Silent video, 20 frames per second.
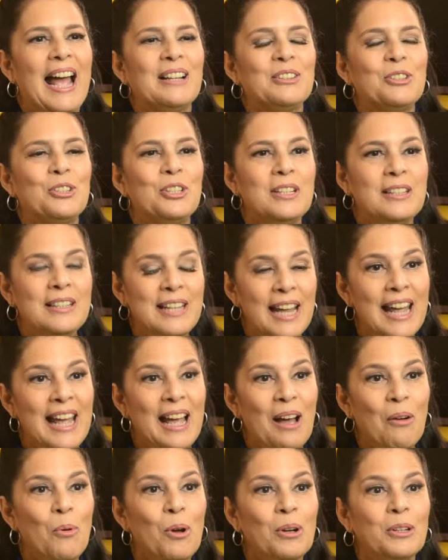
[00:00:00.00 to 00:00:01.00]
And today
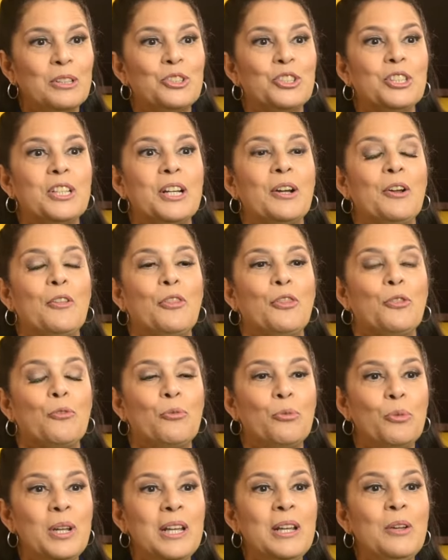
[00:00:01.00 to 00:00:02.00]
I want to share
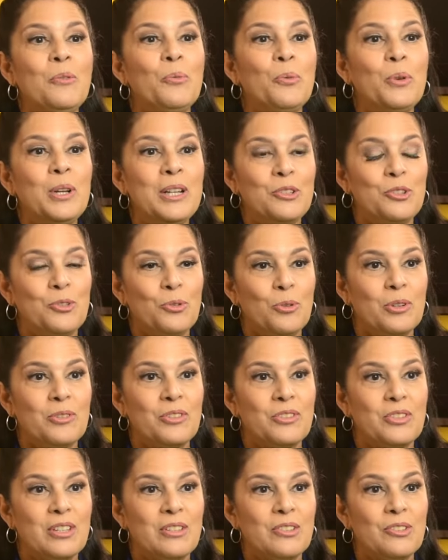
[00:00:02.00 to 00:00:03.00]
3
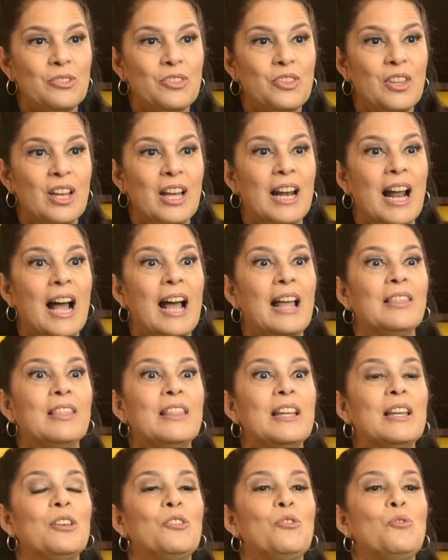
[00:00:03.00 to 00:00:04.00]
resources that I
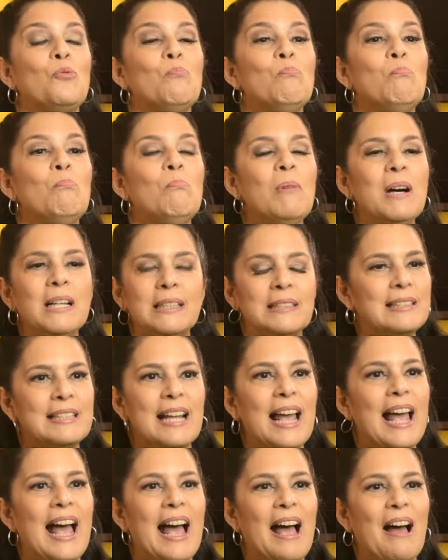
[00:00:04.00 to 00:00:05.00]
think you must
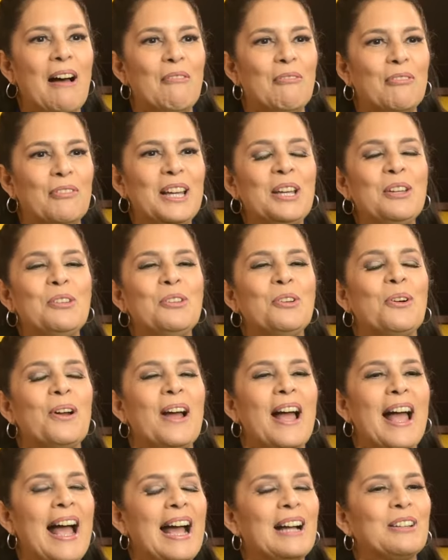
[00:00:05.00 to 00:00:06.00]
have in
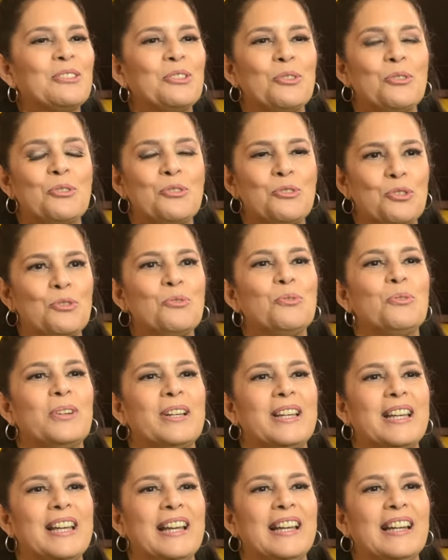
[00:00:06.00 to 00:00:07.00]
your actor's
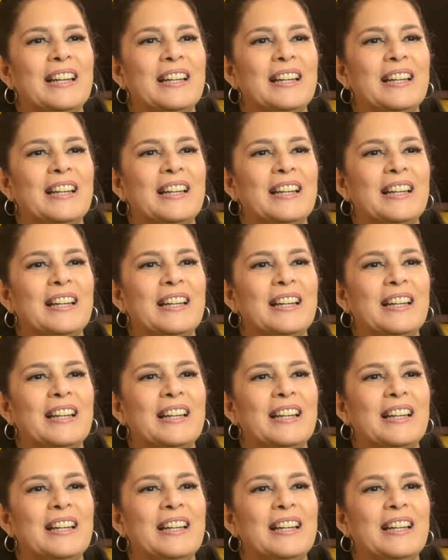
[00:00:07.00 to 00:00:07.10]
toolkit.